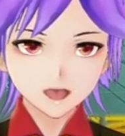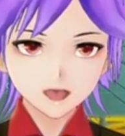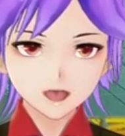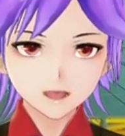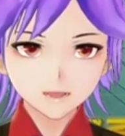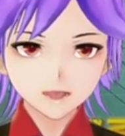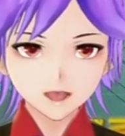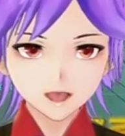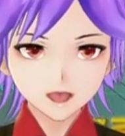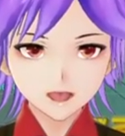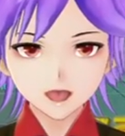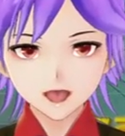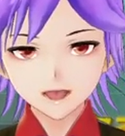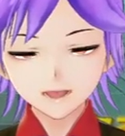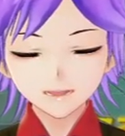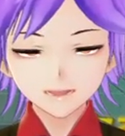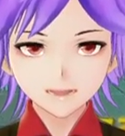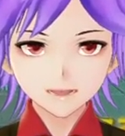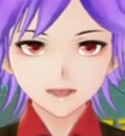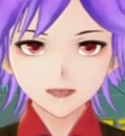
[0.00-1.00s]
then blast
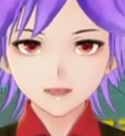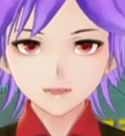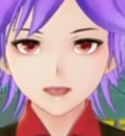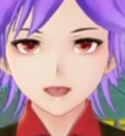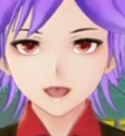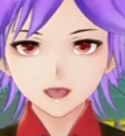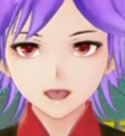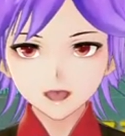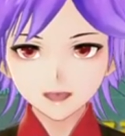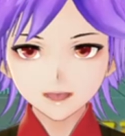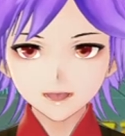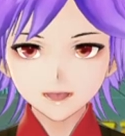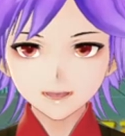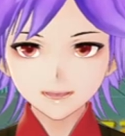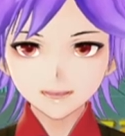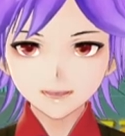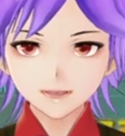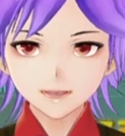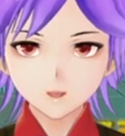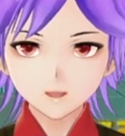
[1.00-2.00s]
it on
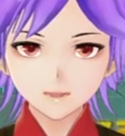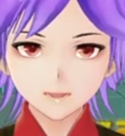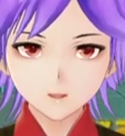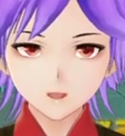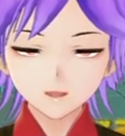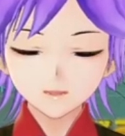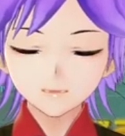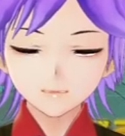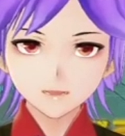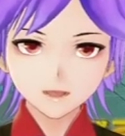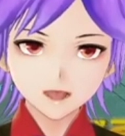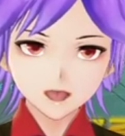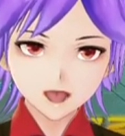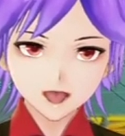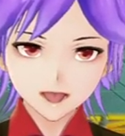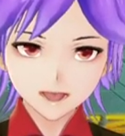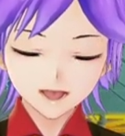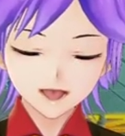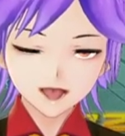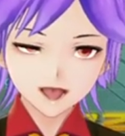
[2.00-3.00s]
the
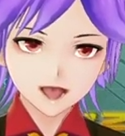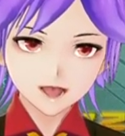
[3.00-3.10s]
Varda